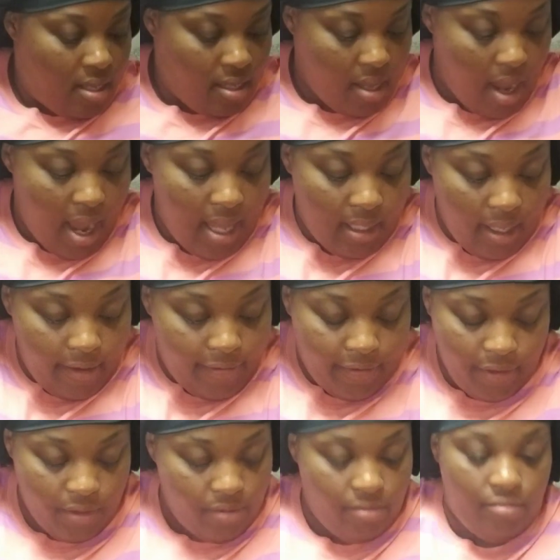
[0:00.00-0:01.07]
Y'all love
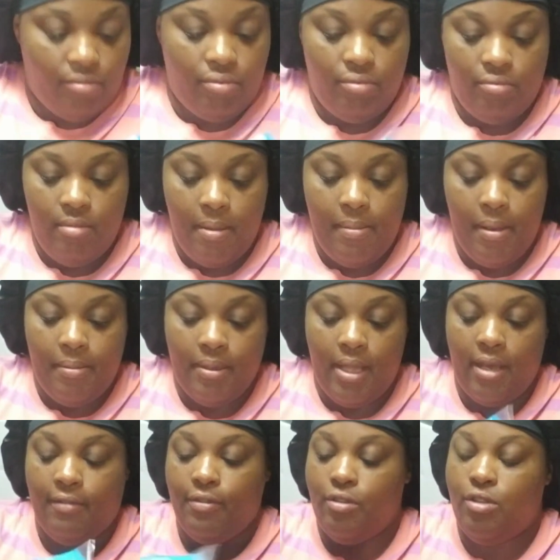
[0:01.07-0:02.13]
fruit. My baby
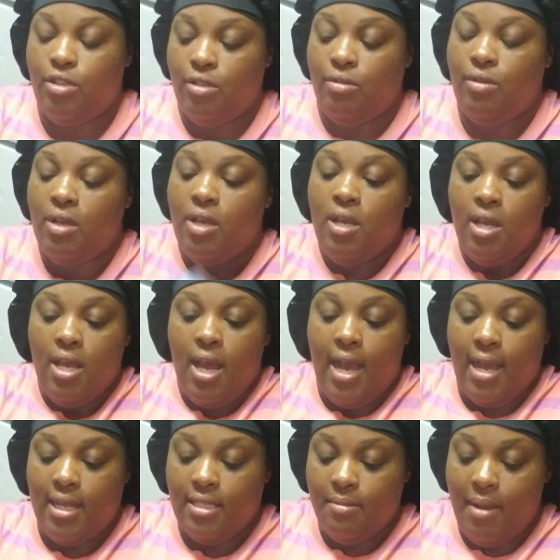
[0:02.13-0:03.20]
like fruit too. I
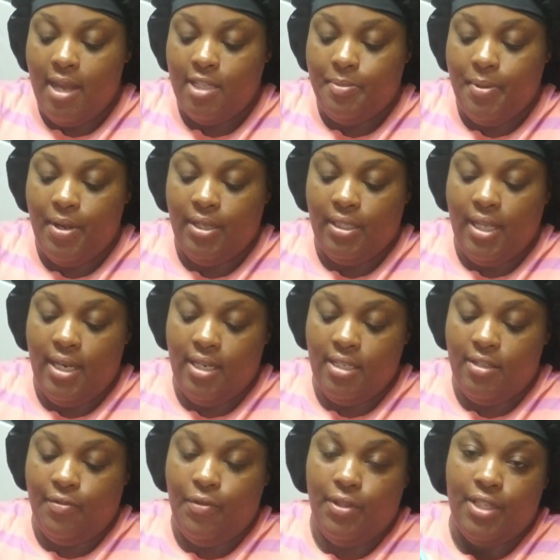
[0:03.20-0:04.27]
got some iceberg
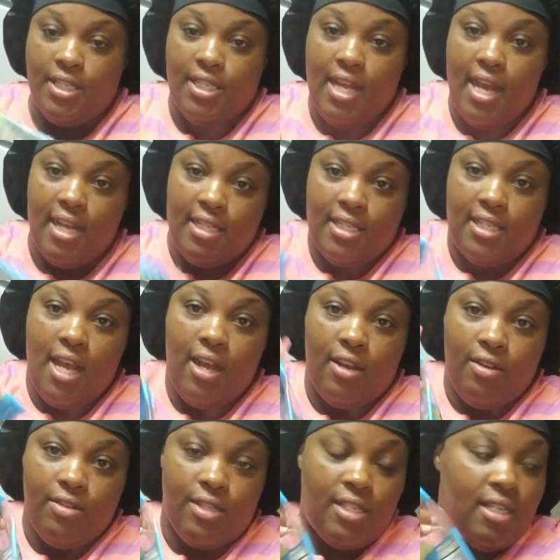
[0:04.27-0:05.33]
lettuce for the
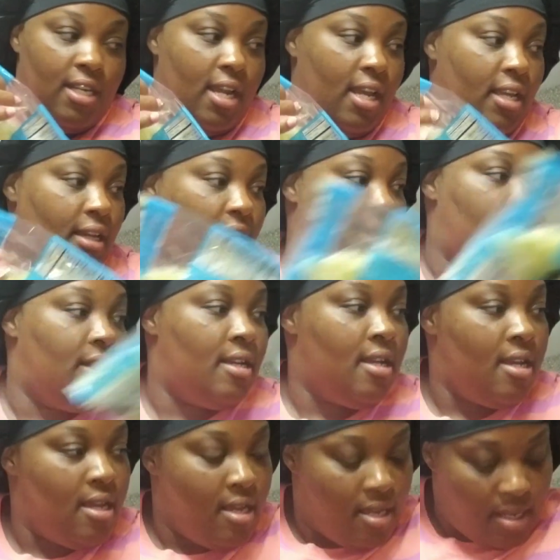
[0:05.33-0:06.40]
tacos tonight.
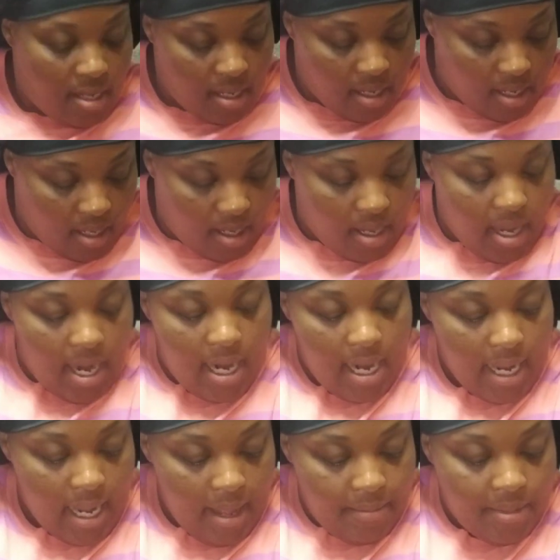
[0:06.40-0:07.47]
And
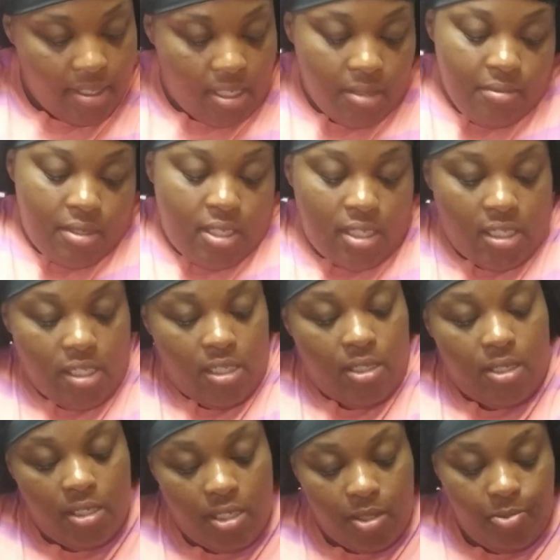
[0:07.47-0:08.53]
I got me some
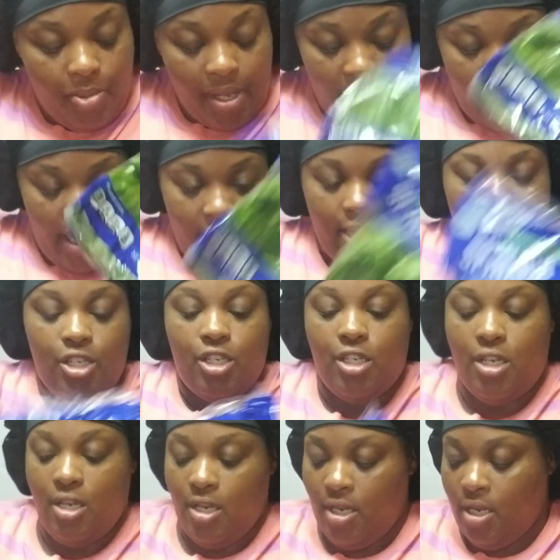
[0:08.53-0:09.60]
spinach.
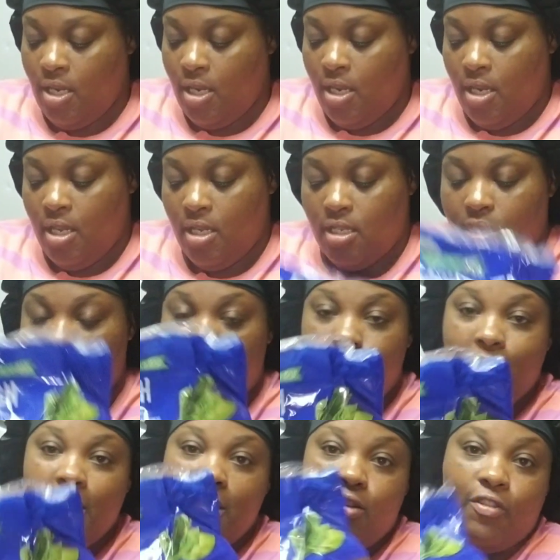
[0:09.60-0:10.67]
Some
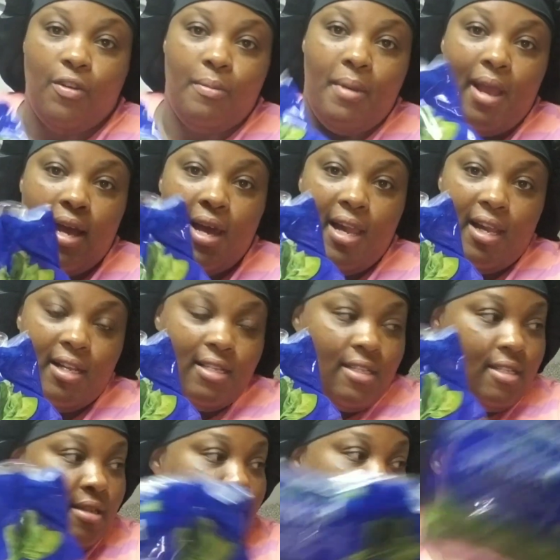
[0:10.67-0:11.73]
spinach for my
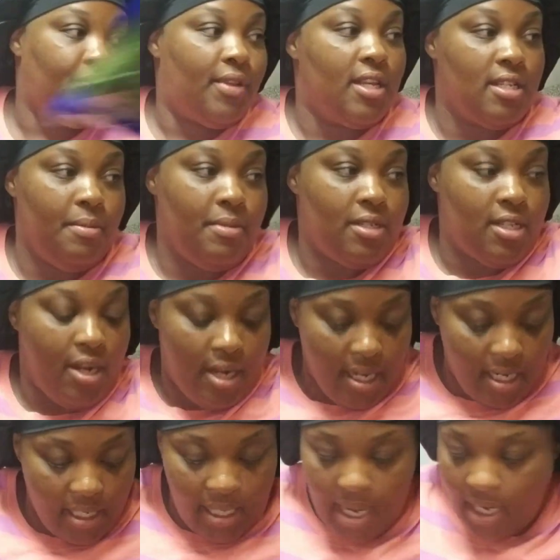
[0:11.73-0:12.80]
eggs. Because I'm going to start
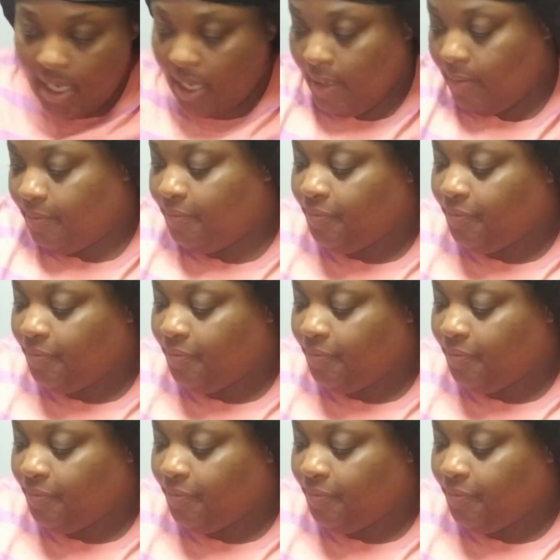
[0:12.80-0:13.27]
eating that again.